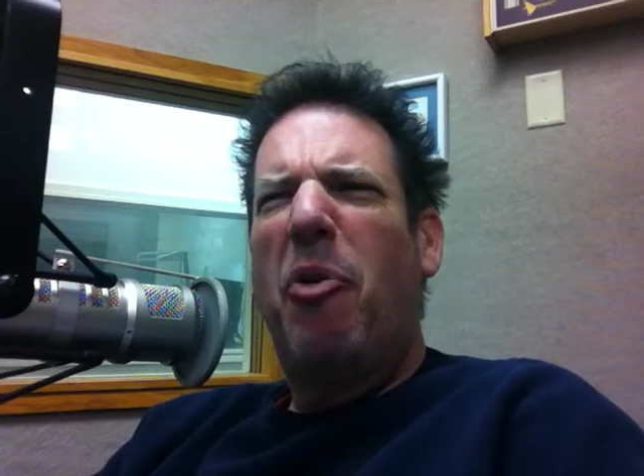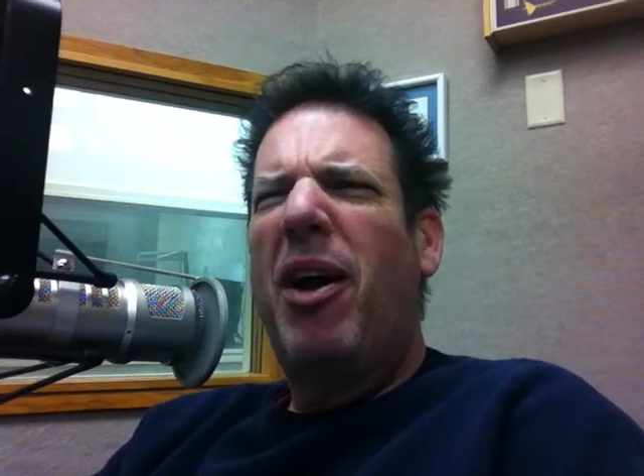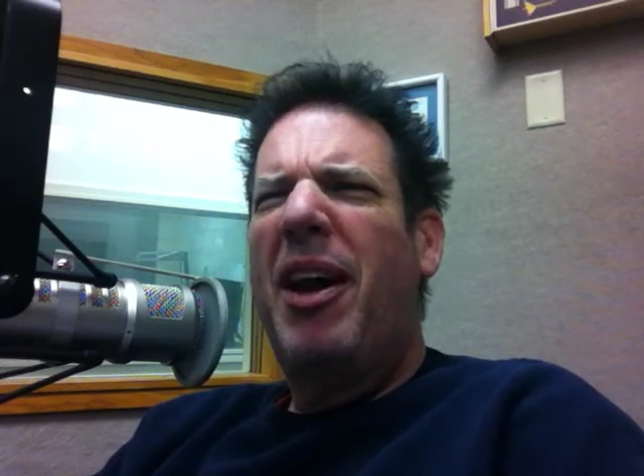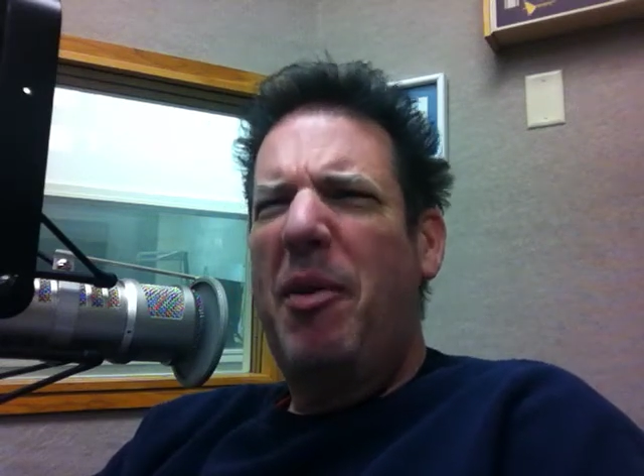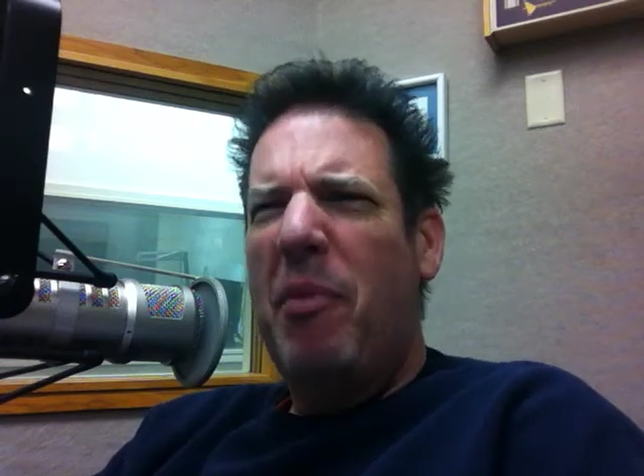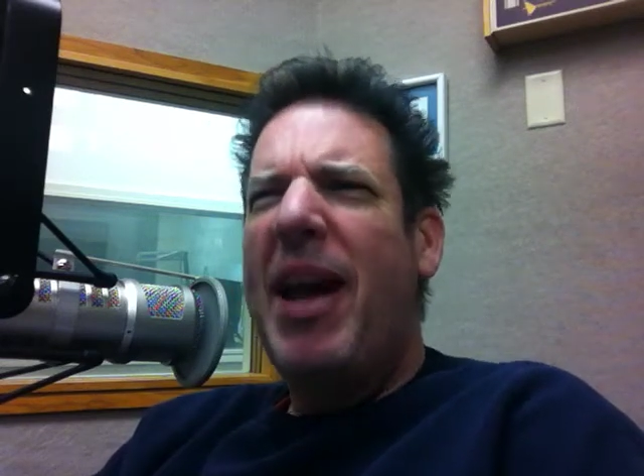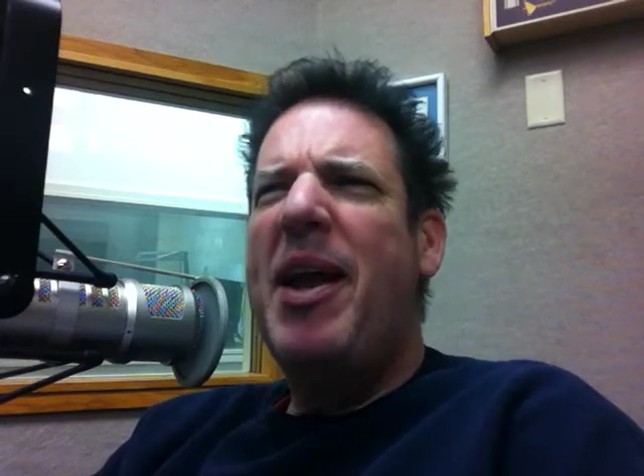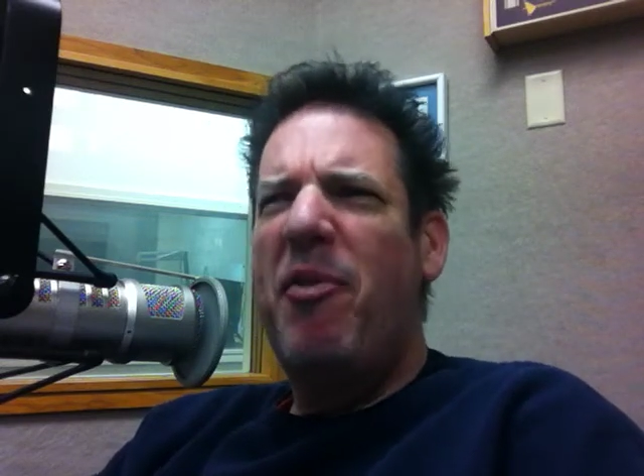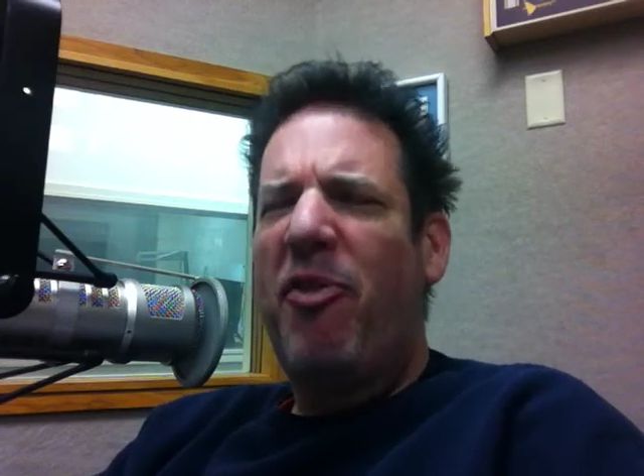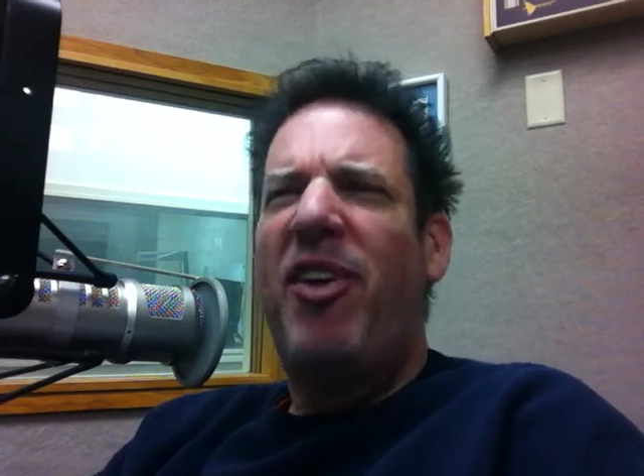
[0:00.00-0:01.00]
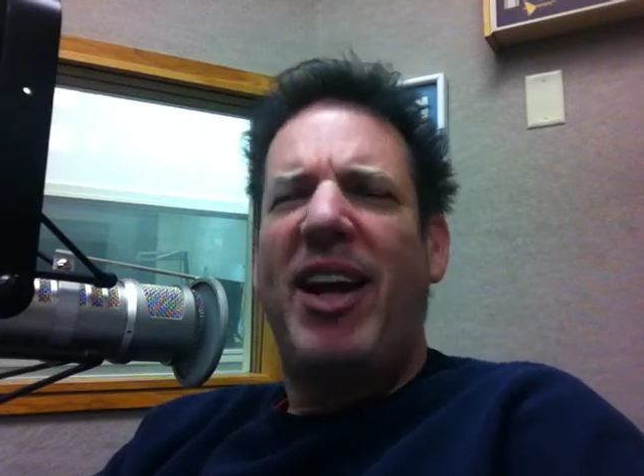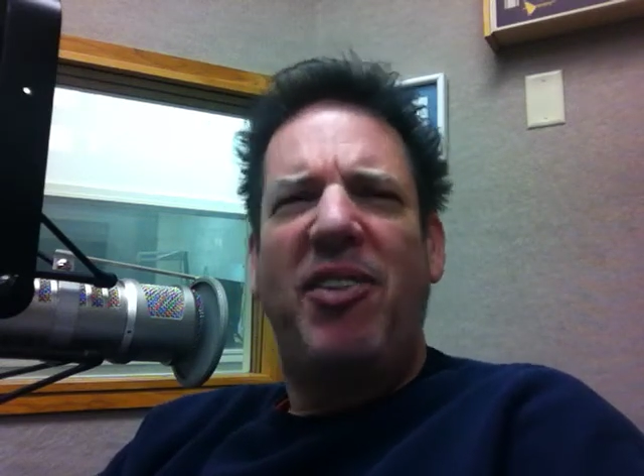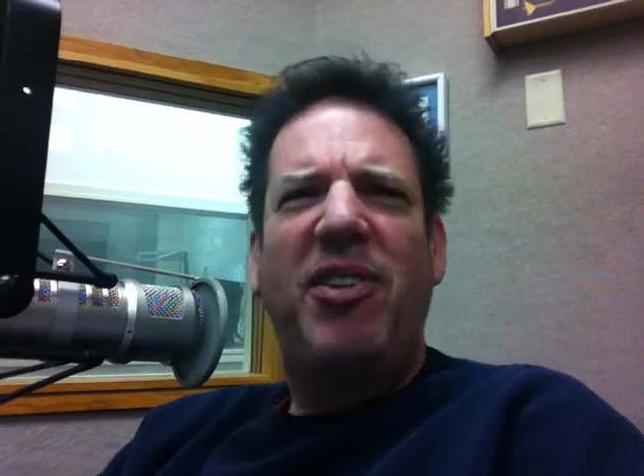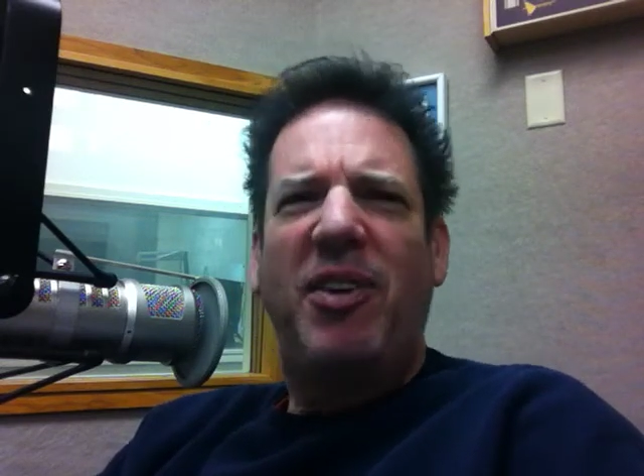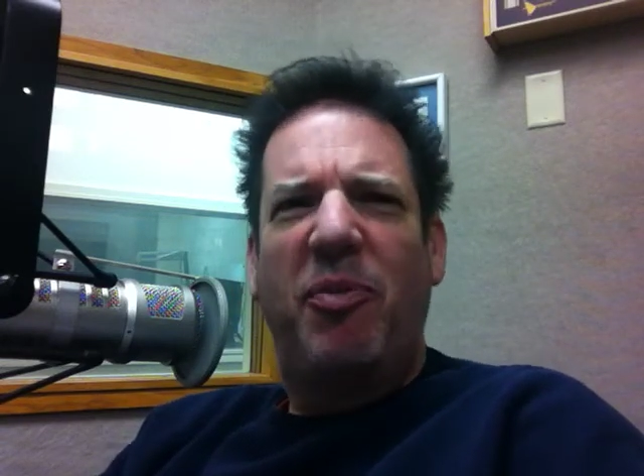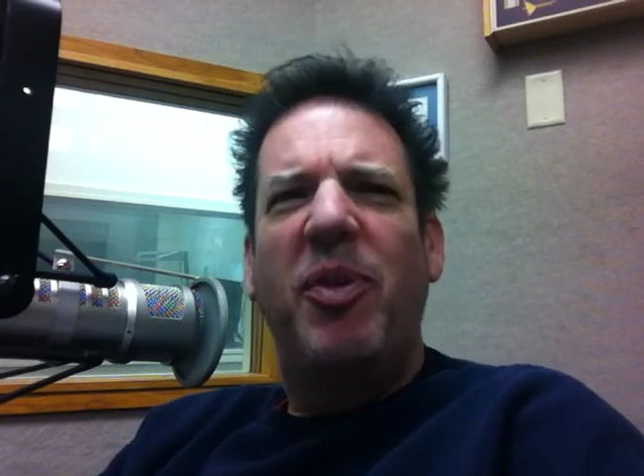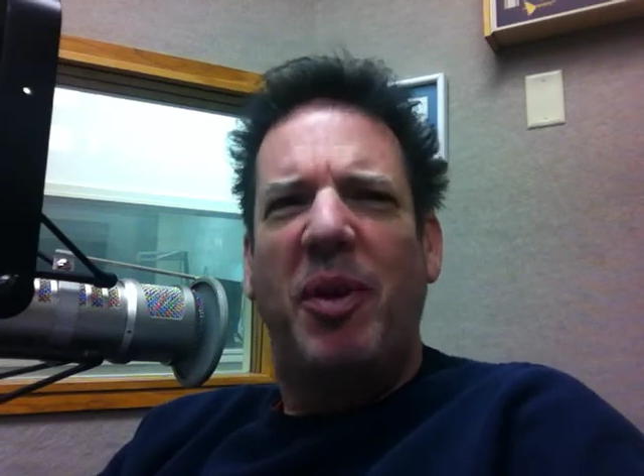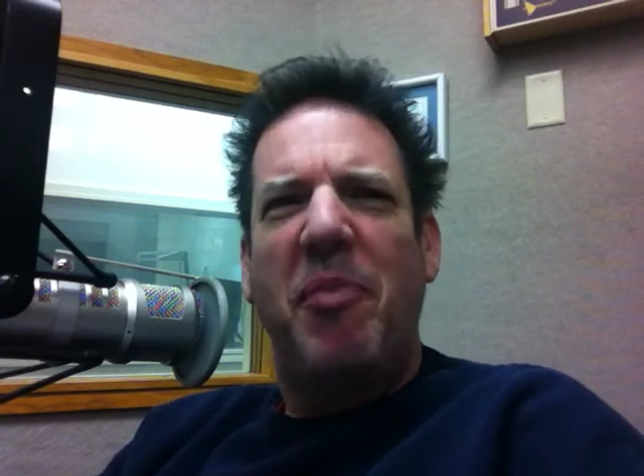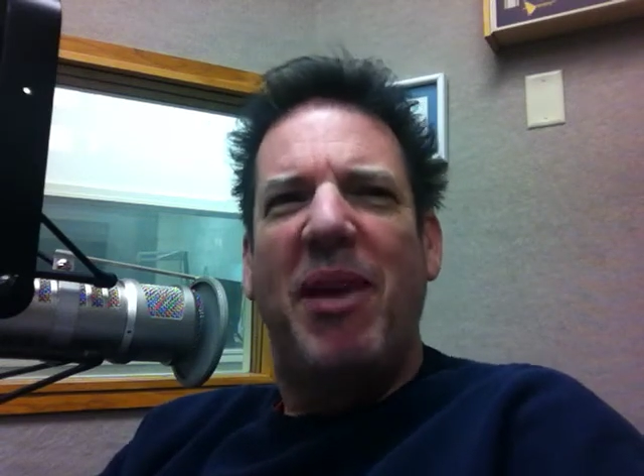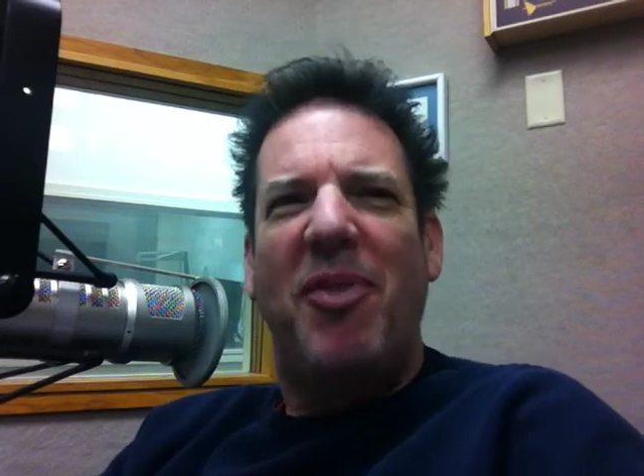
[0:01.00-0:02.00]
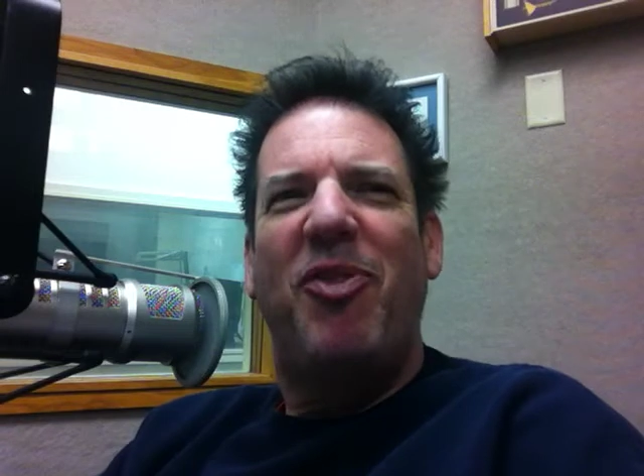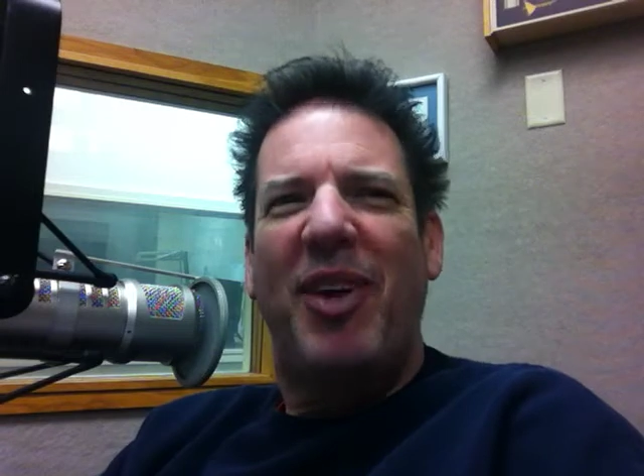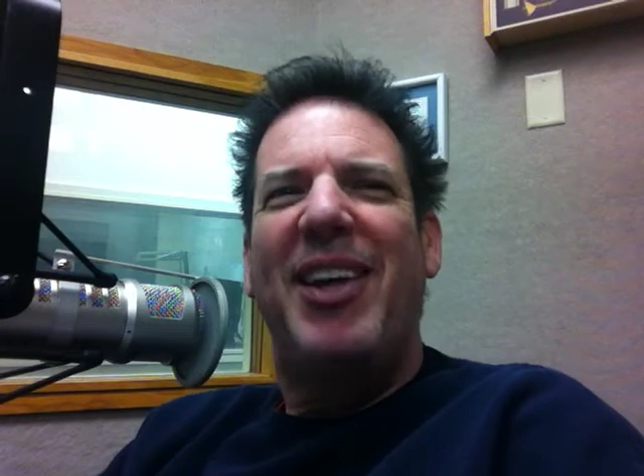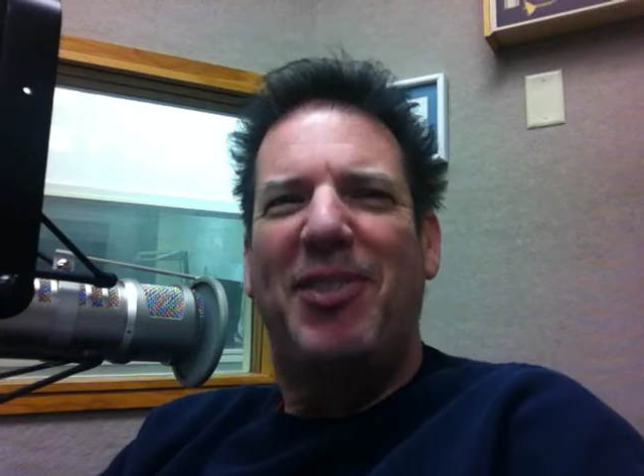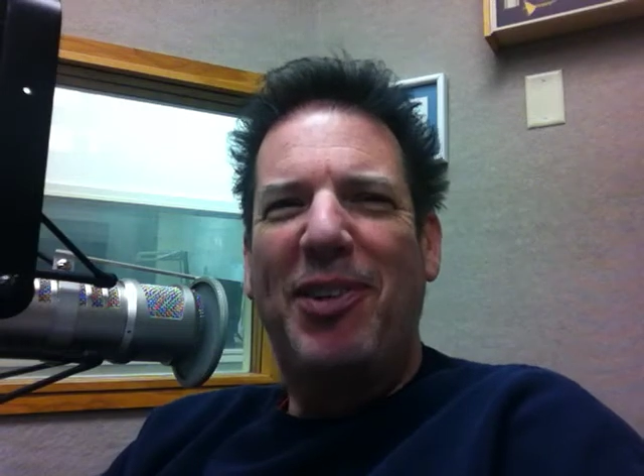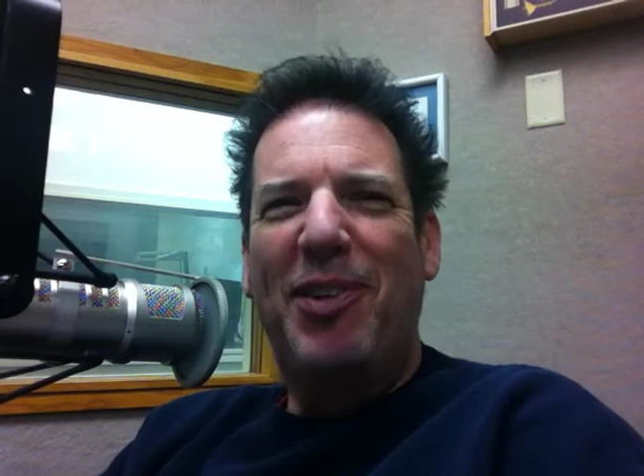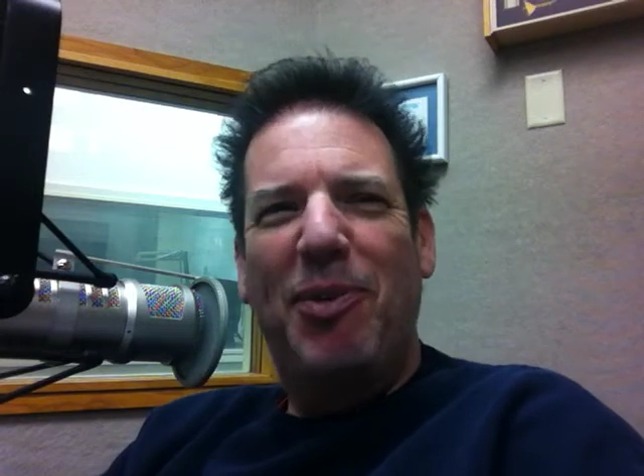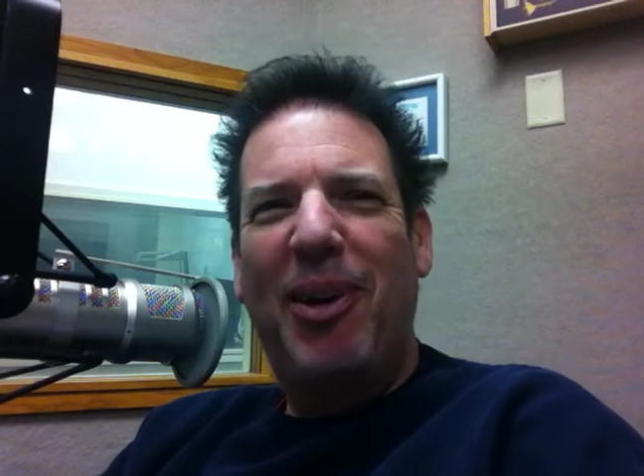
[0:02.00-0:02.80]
Well, he made faces